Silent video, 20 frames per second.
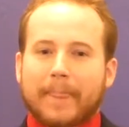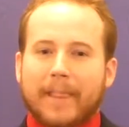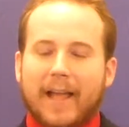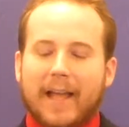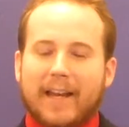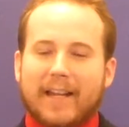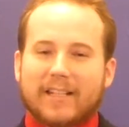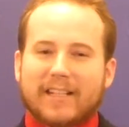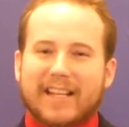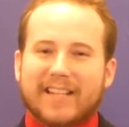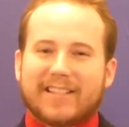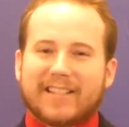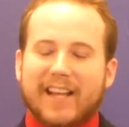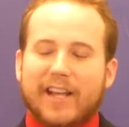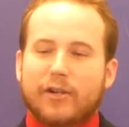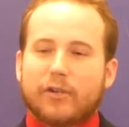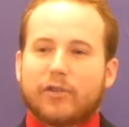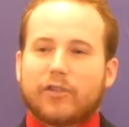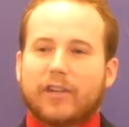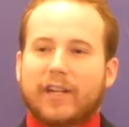And it, it's
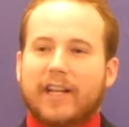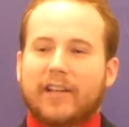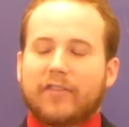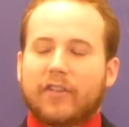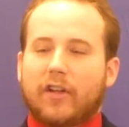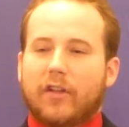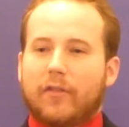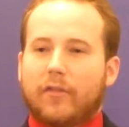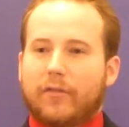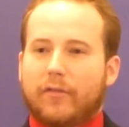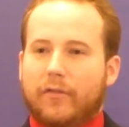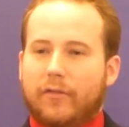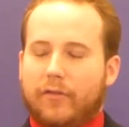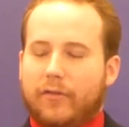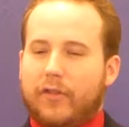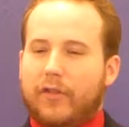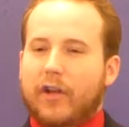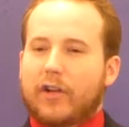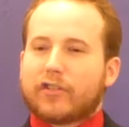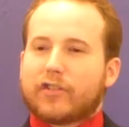interesting
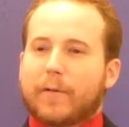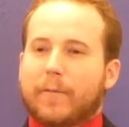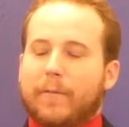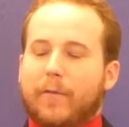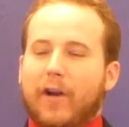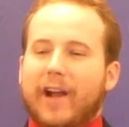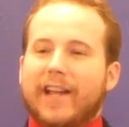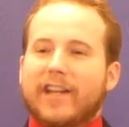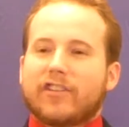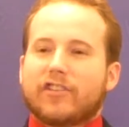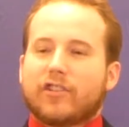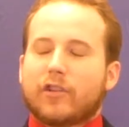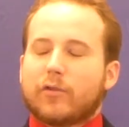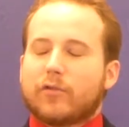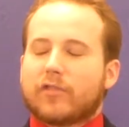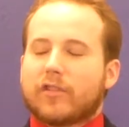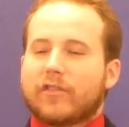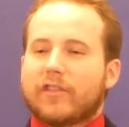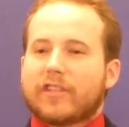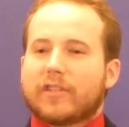that there's a phrase
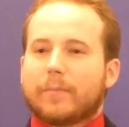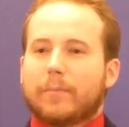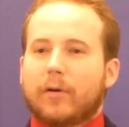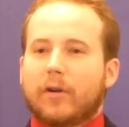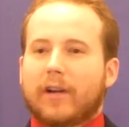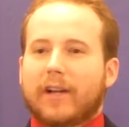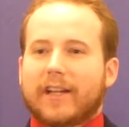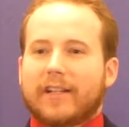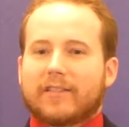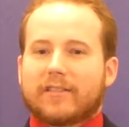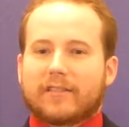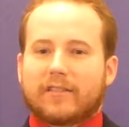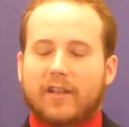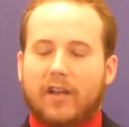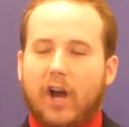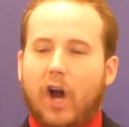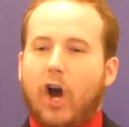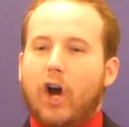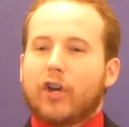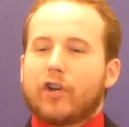used in this book,
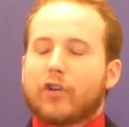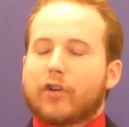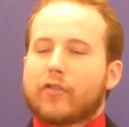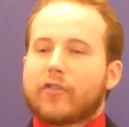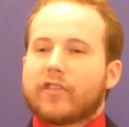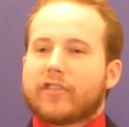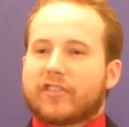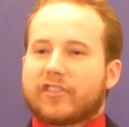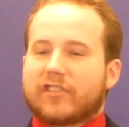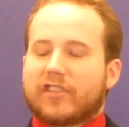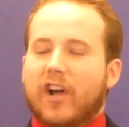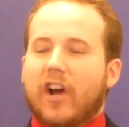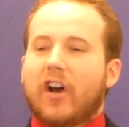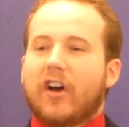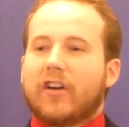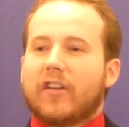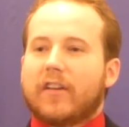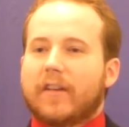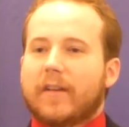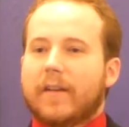it's under the
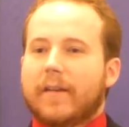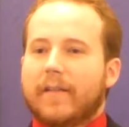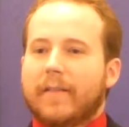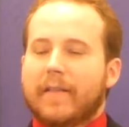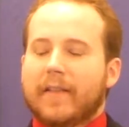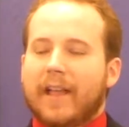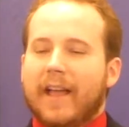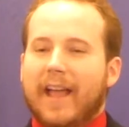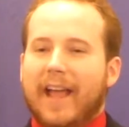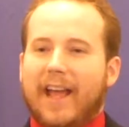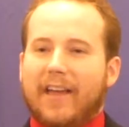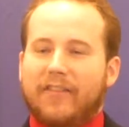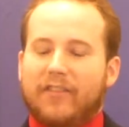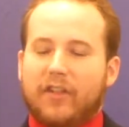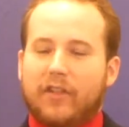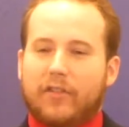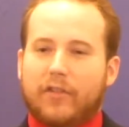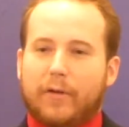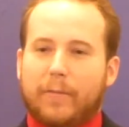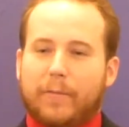sun. And
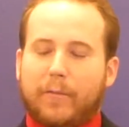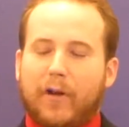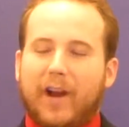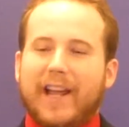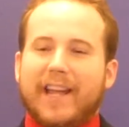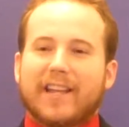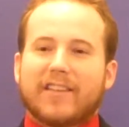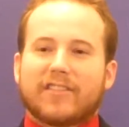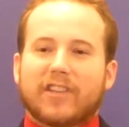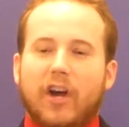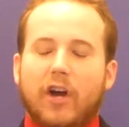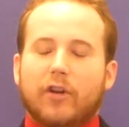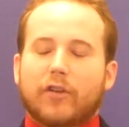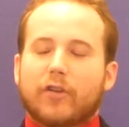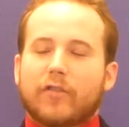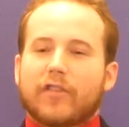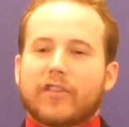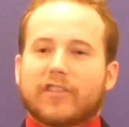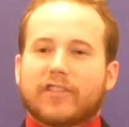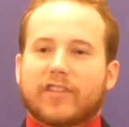the, the, phrase
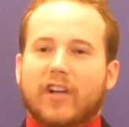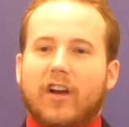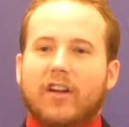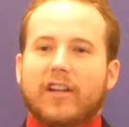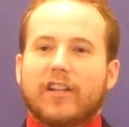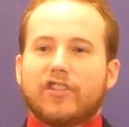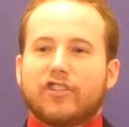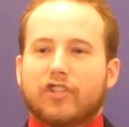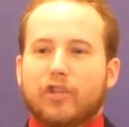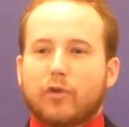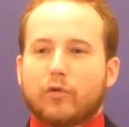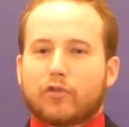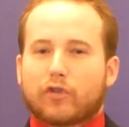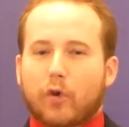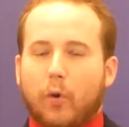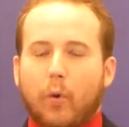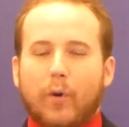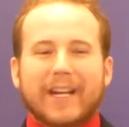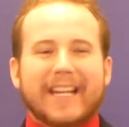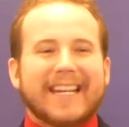under the sun is
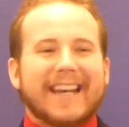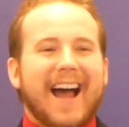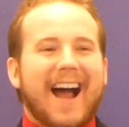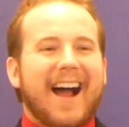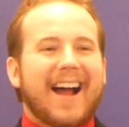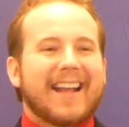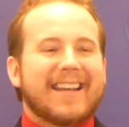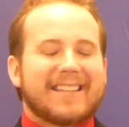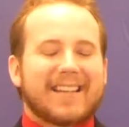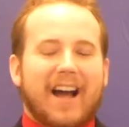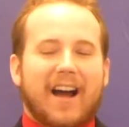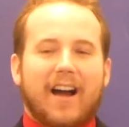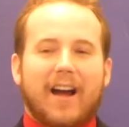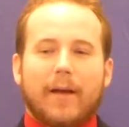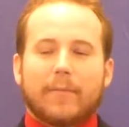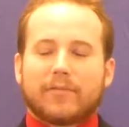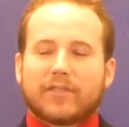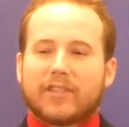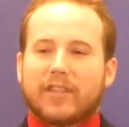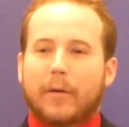used 29
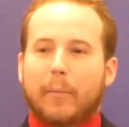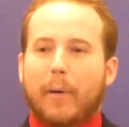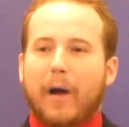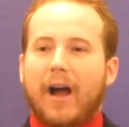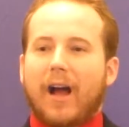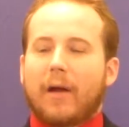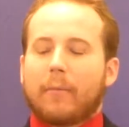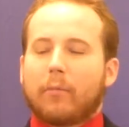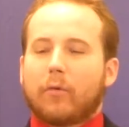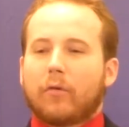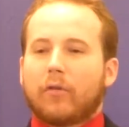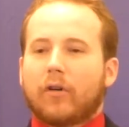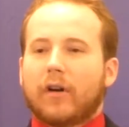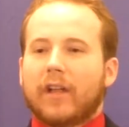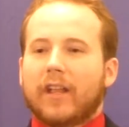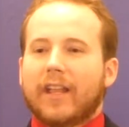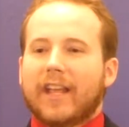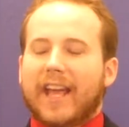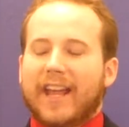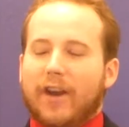times in the
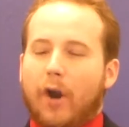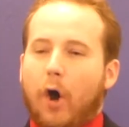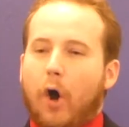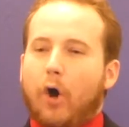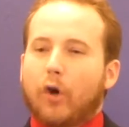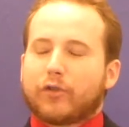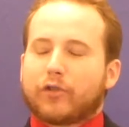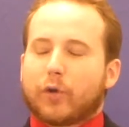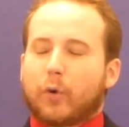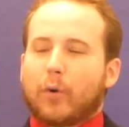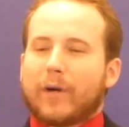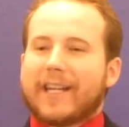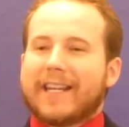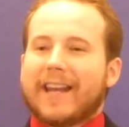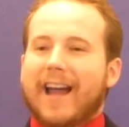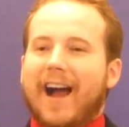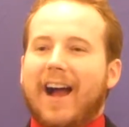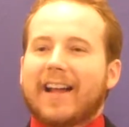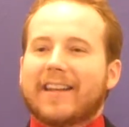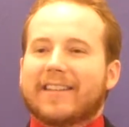Bible, and all
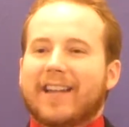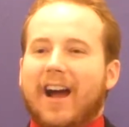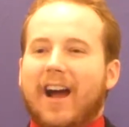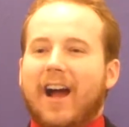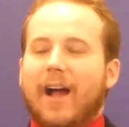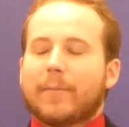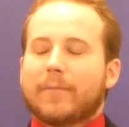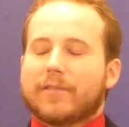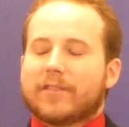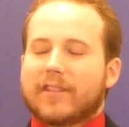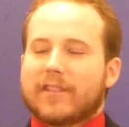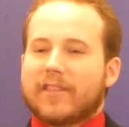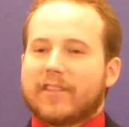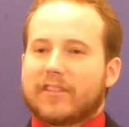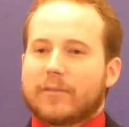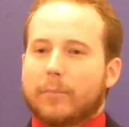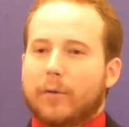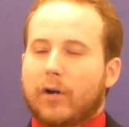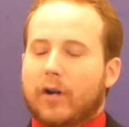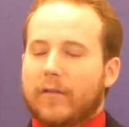29 times is in
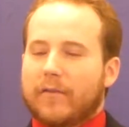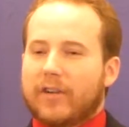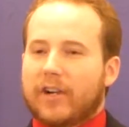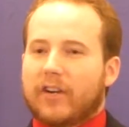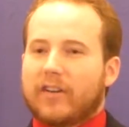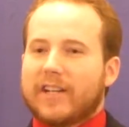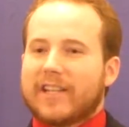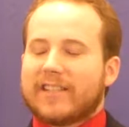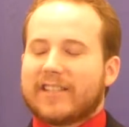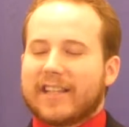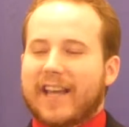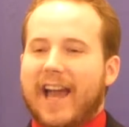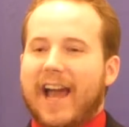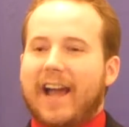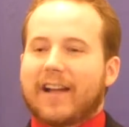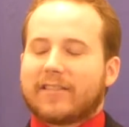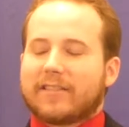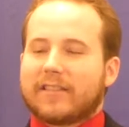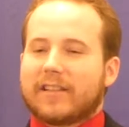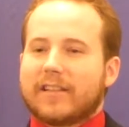this book of
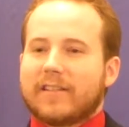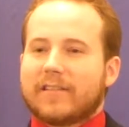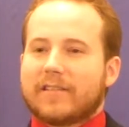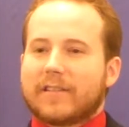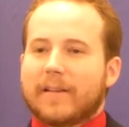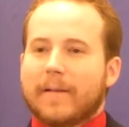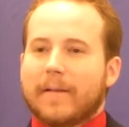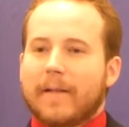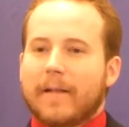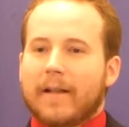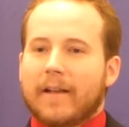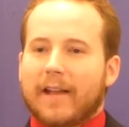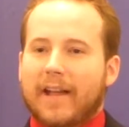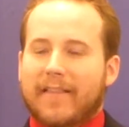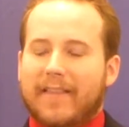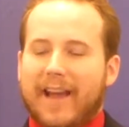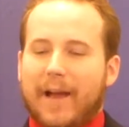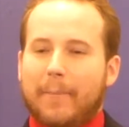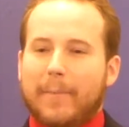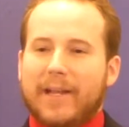Ecclesiastes.
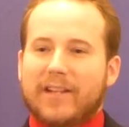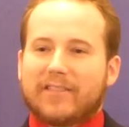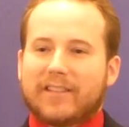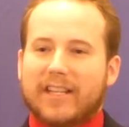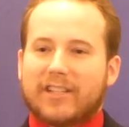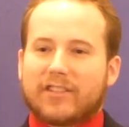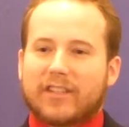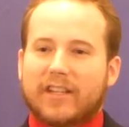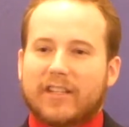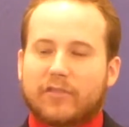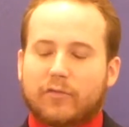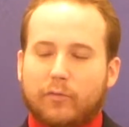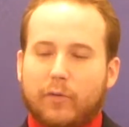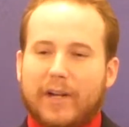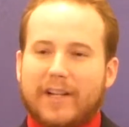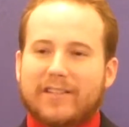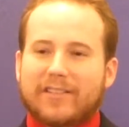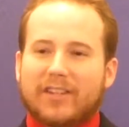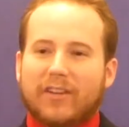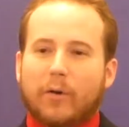And that means it's, it's
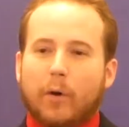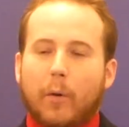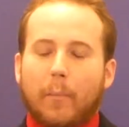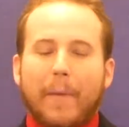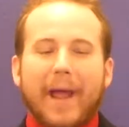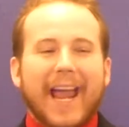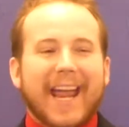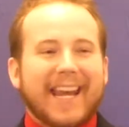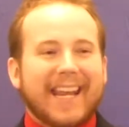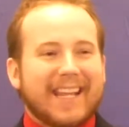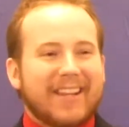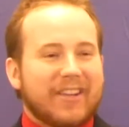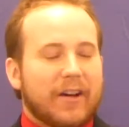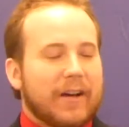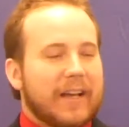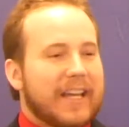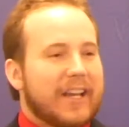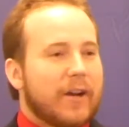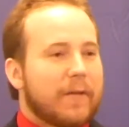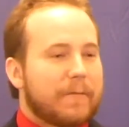written to a man in,
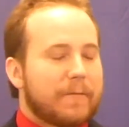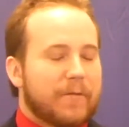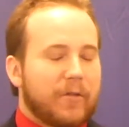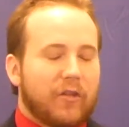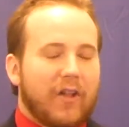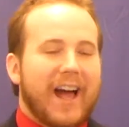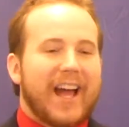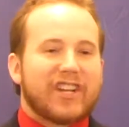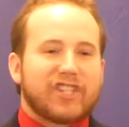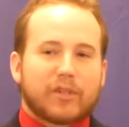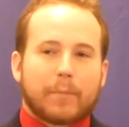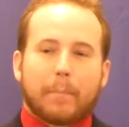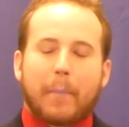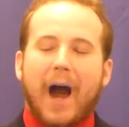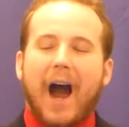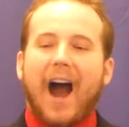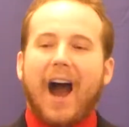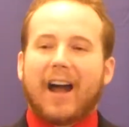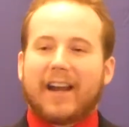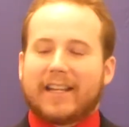the, in a flesh
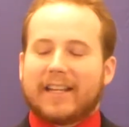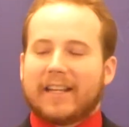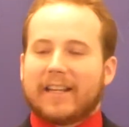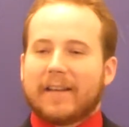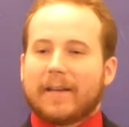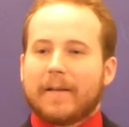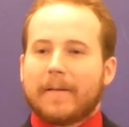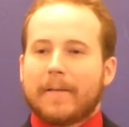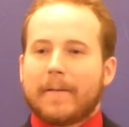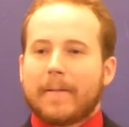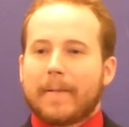body.